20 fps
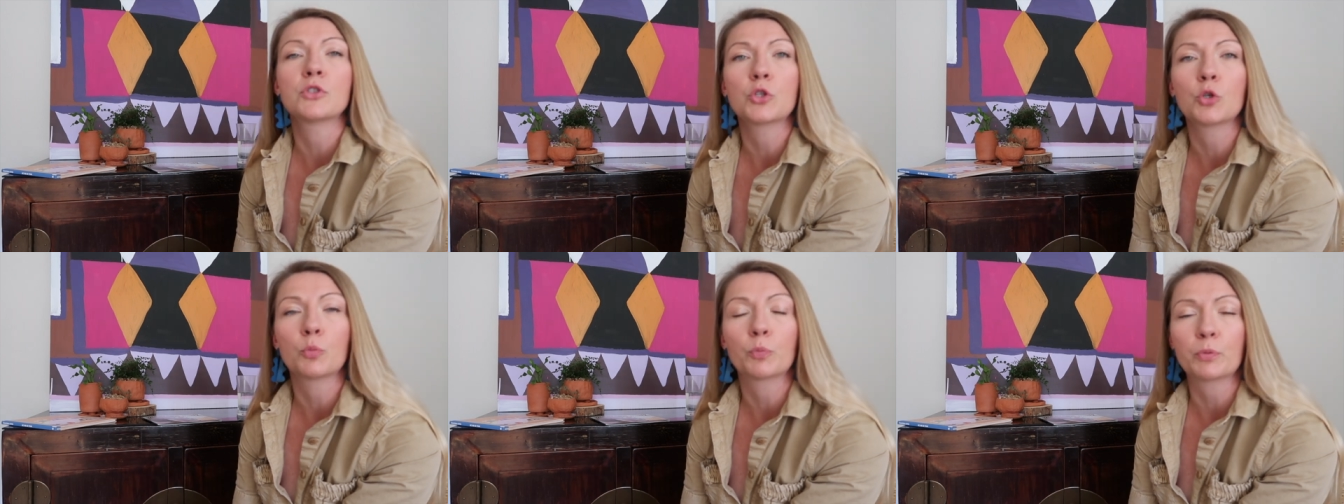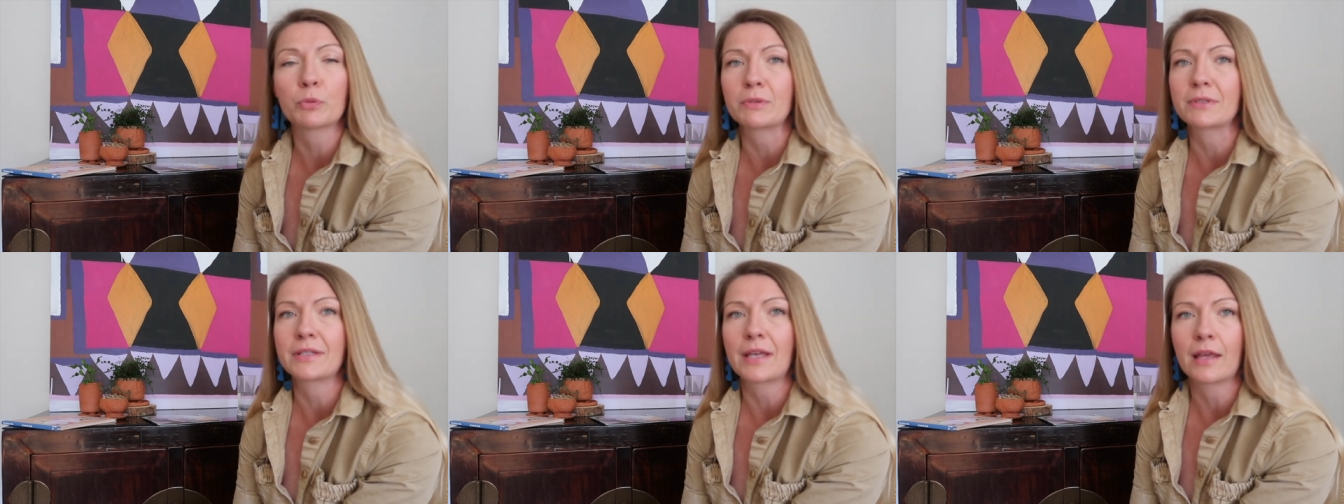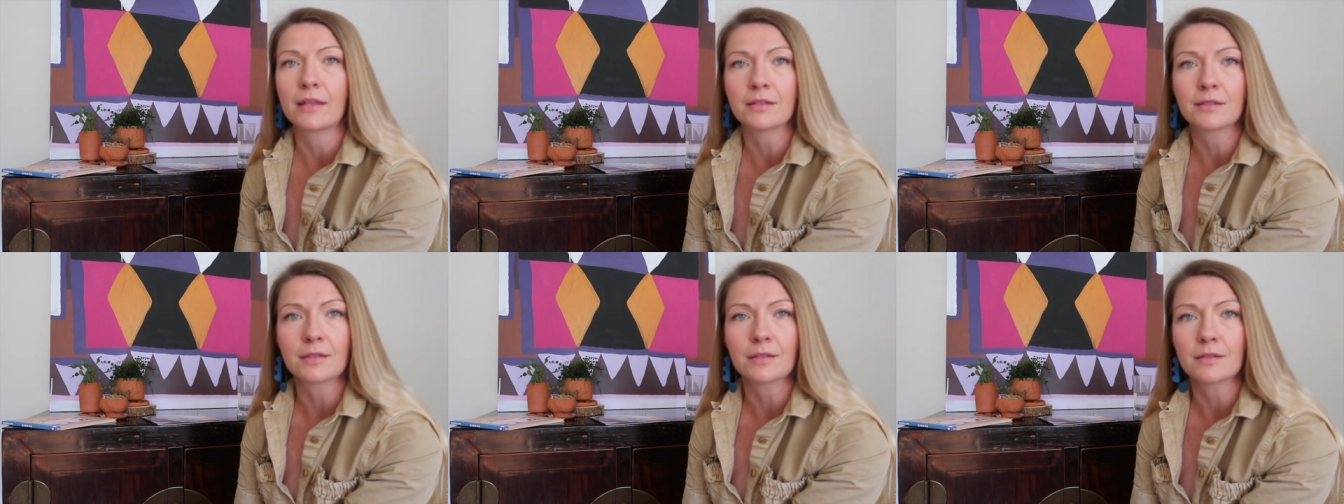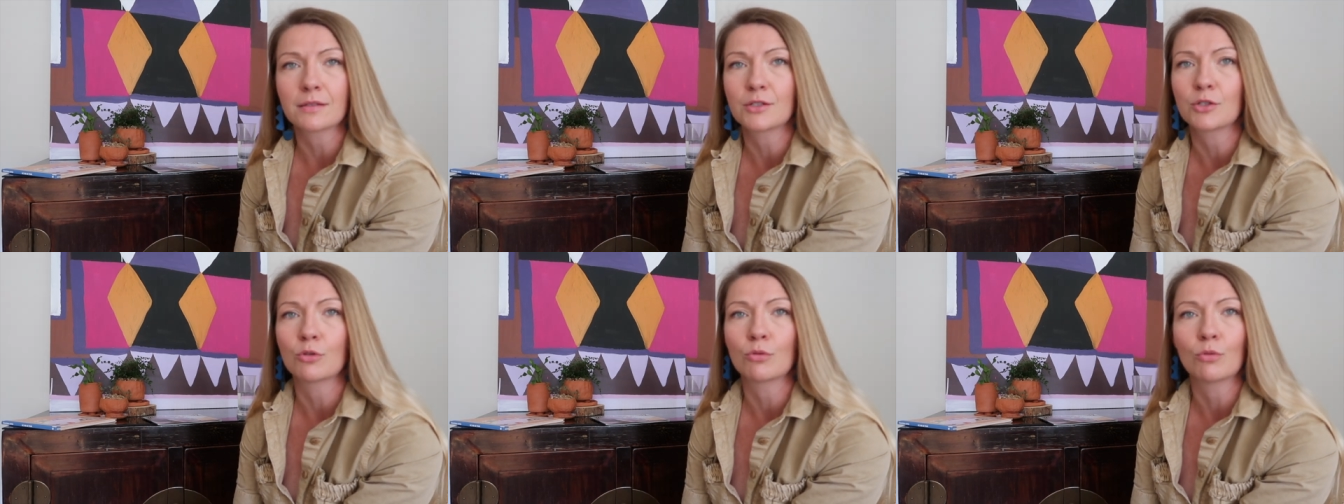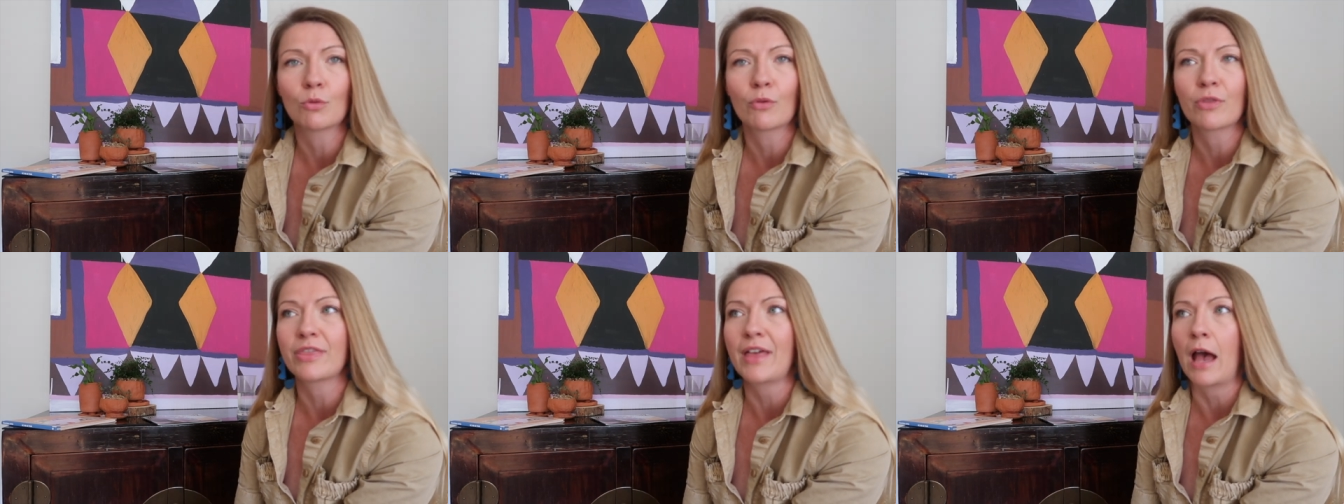to present
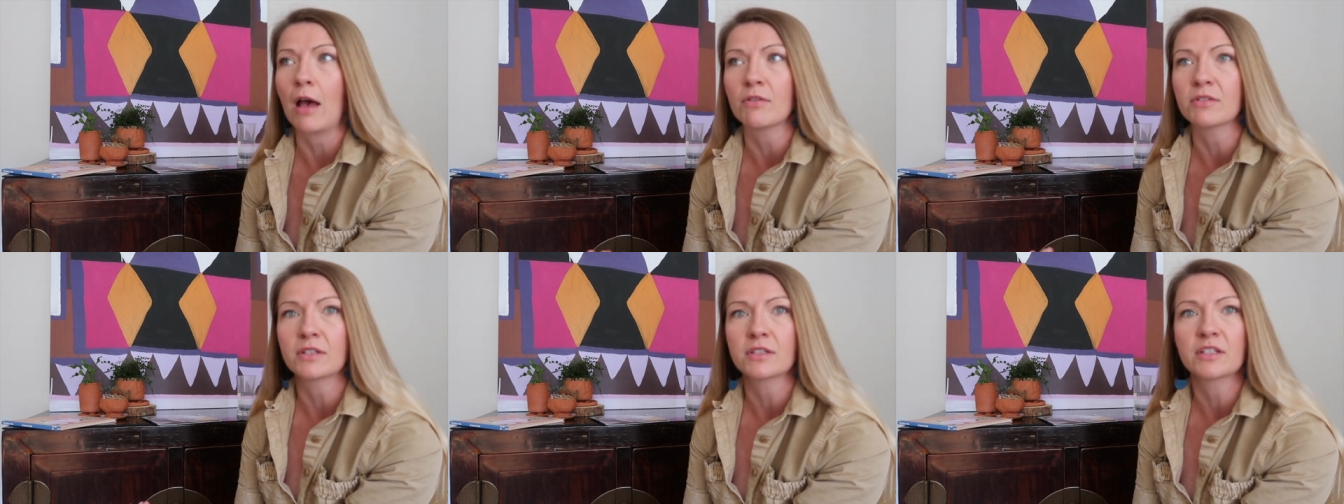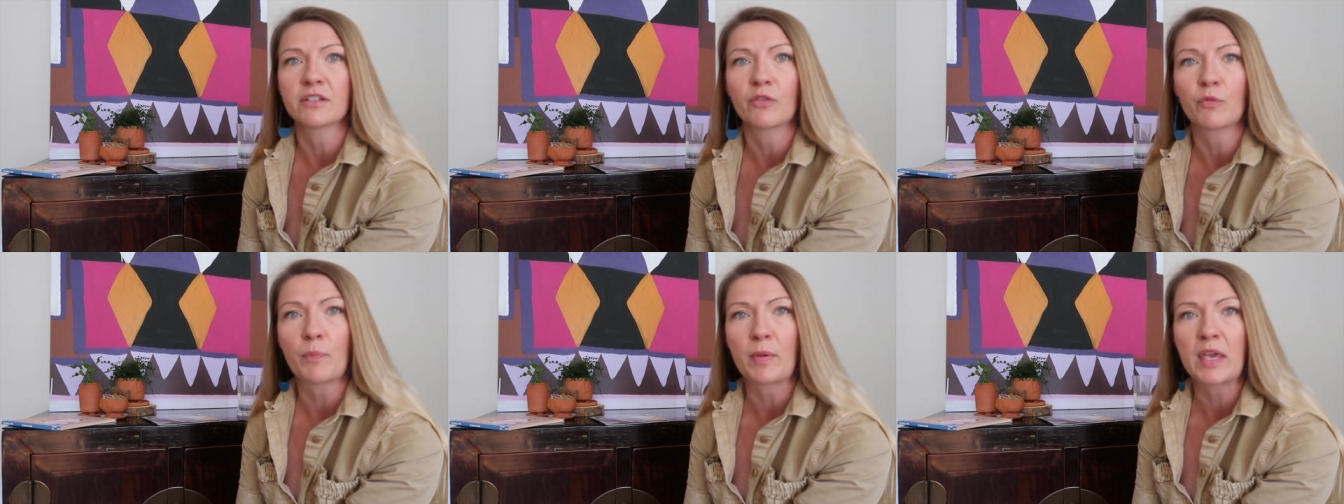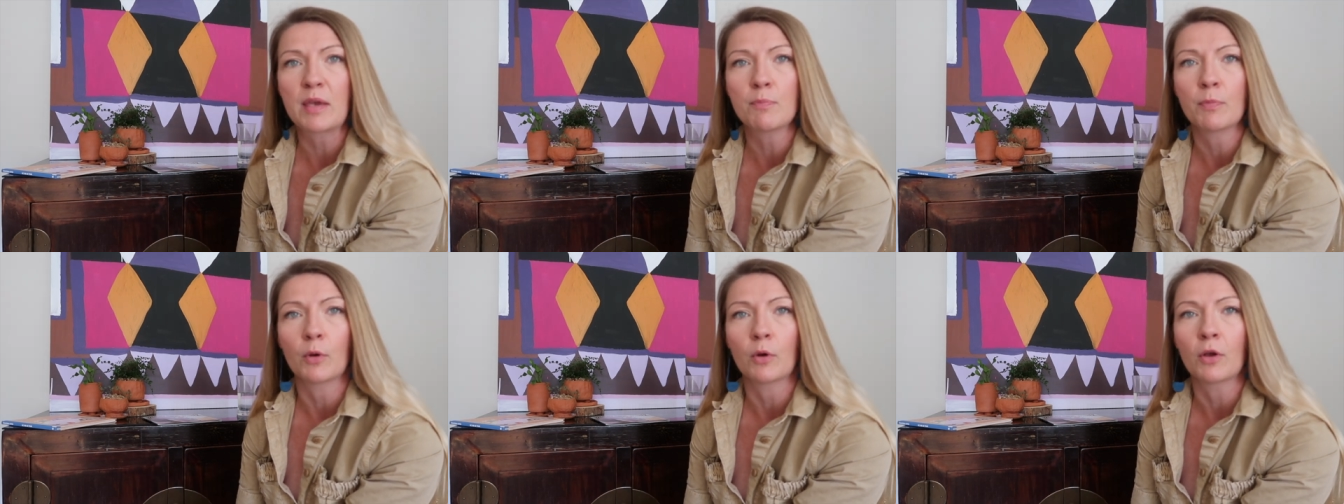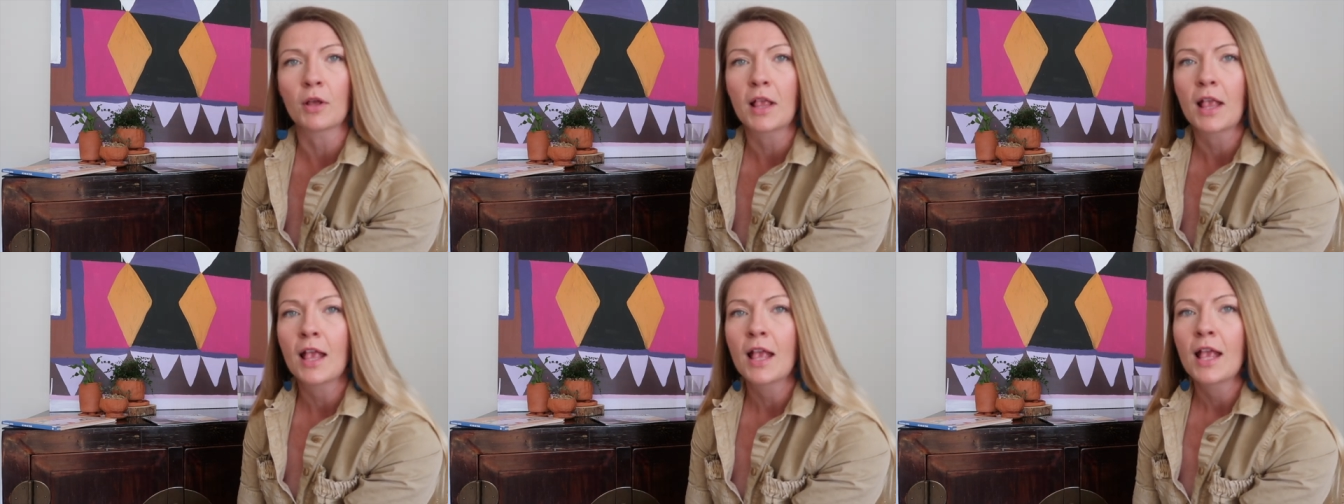to thousands of people,